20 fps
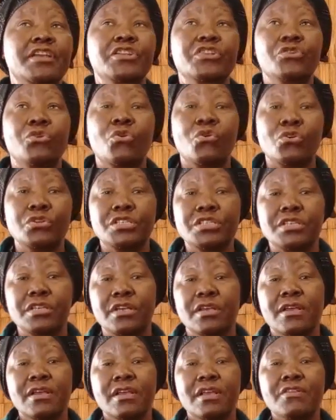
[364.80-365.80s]
in court.
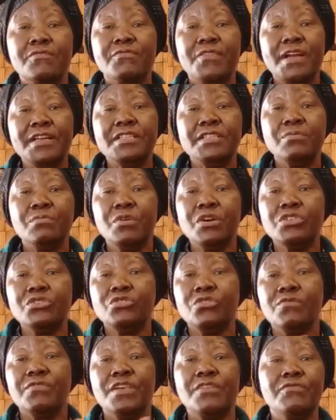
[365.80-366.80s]
In fact,
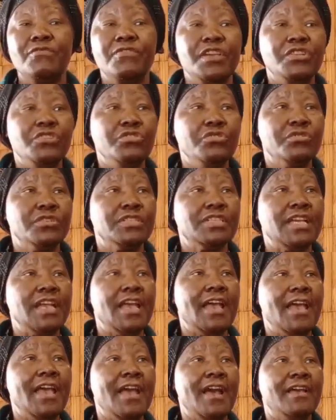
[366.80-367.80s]
most of the videos
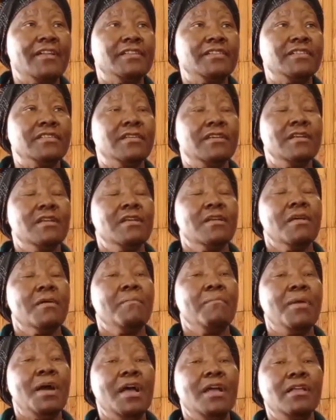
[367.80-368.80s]
aired
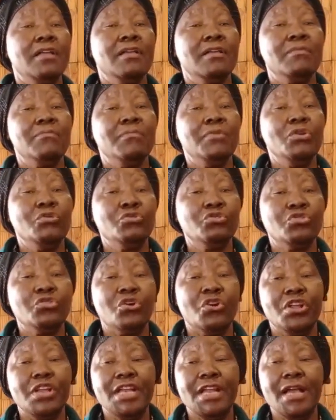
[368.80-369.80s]
by
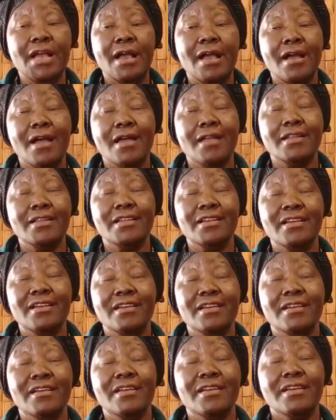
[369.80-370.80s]
Milton and
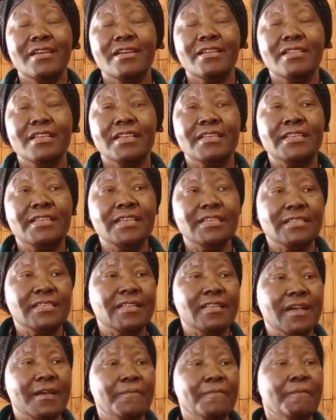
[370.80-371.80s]
uh, the
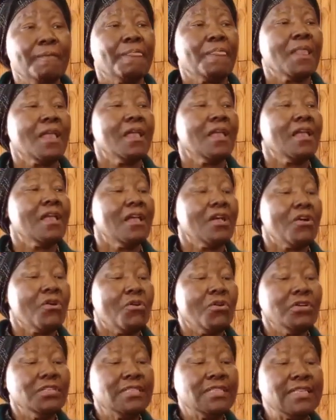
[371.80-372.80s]
sister
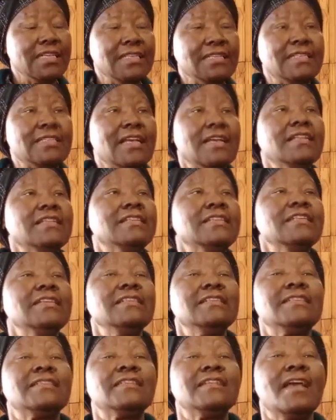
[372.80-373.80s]

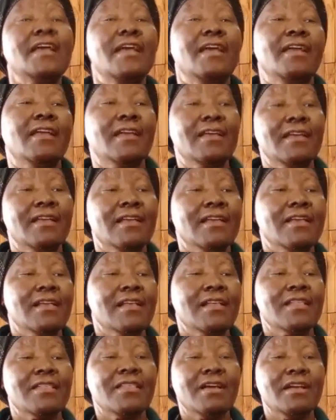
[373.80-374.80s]
consistently say
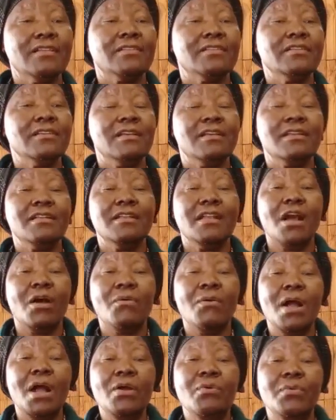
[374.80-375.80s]
that
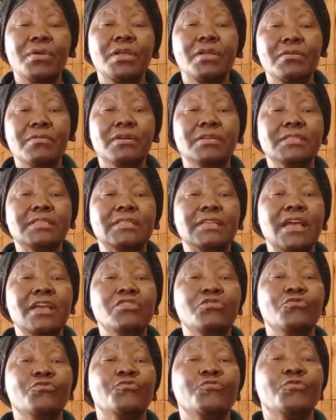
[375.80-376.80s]
Nawakwi was
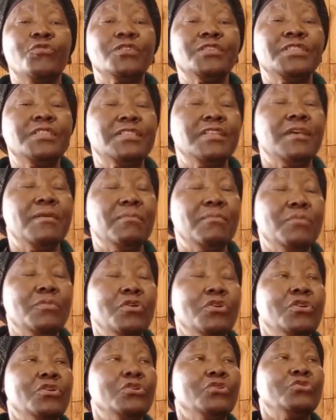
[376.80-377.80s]
trying to force
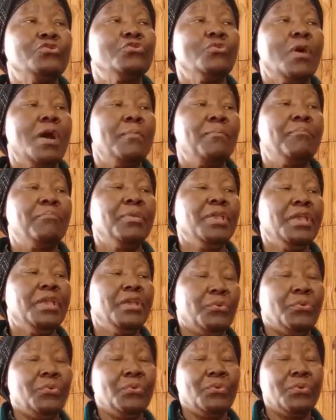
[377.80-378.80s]
them to
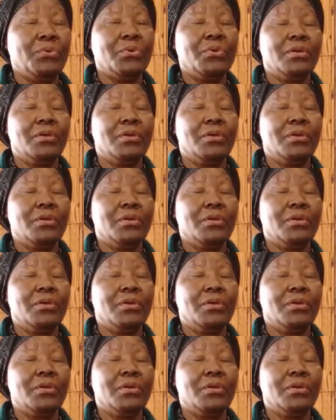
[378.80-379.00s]
appeal